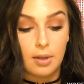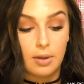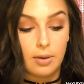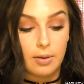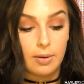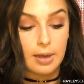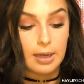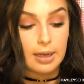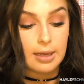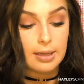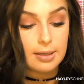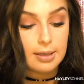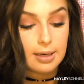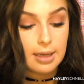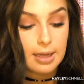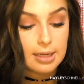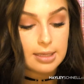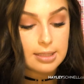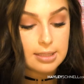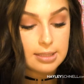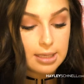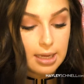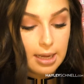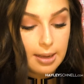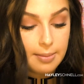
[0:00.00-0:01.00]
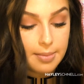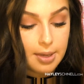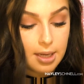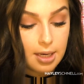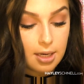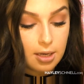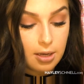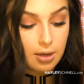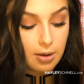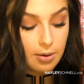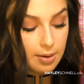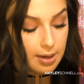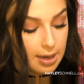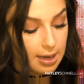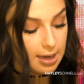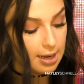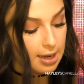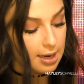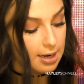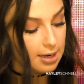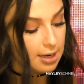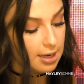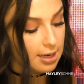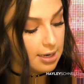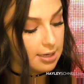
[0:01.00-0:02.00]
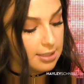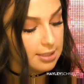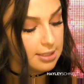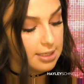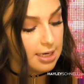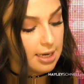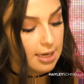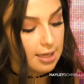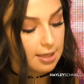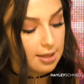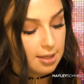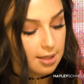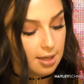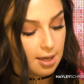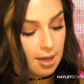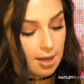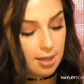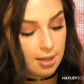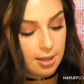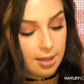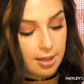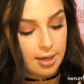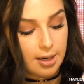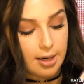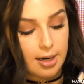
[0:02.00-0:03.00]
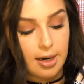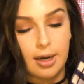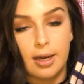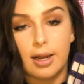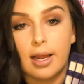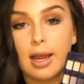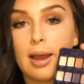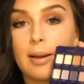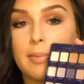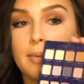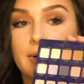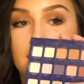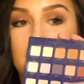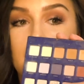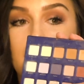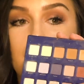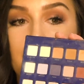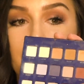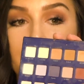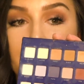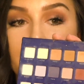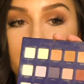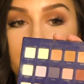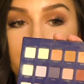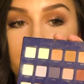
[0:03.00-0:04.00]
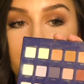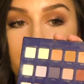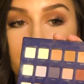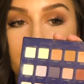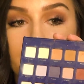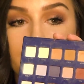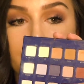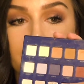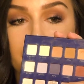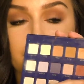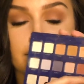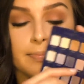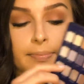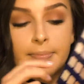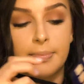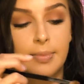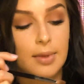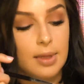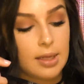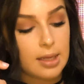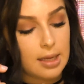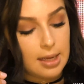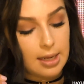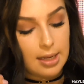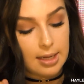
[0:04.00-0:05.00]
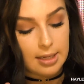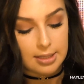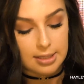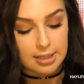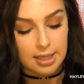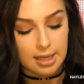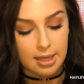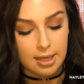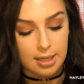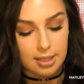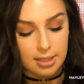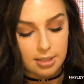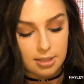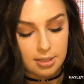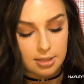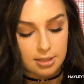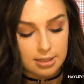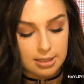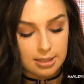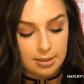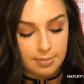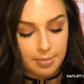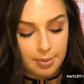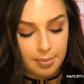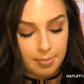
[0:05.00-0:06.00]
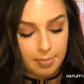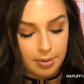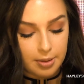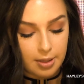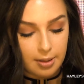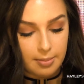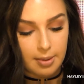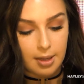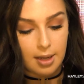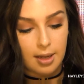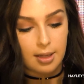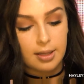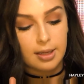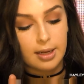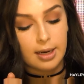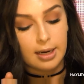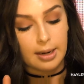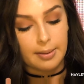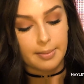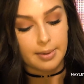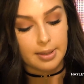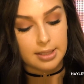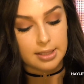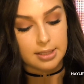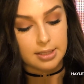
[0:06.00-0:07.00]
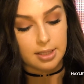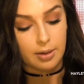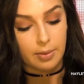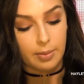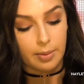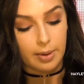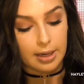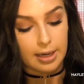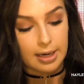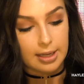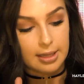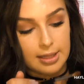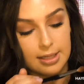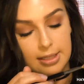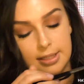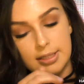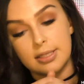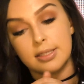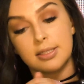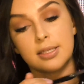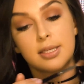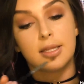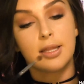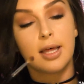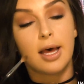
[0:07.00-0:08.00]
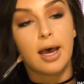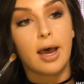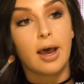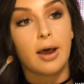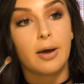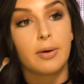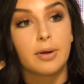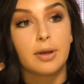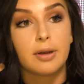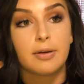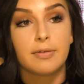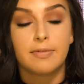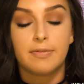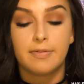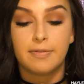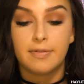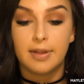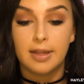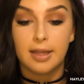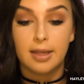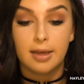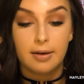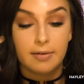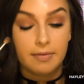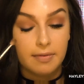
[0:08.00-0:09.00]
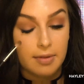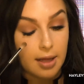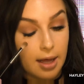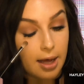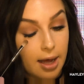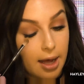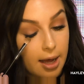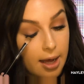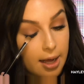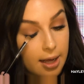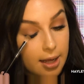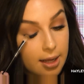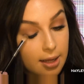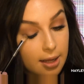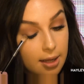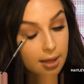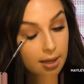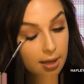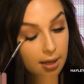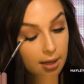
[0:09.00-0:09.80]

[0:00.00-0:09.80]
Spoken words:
Okay, next I'm going to go ahead and take the color Cabernet. It's like a deep plum color, and I'm going to start working this into the outer V of the eye.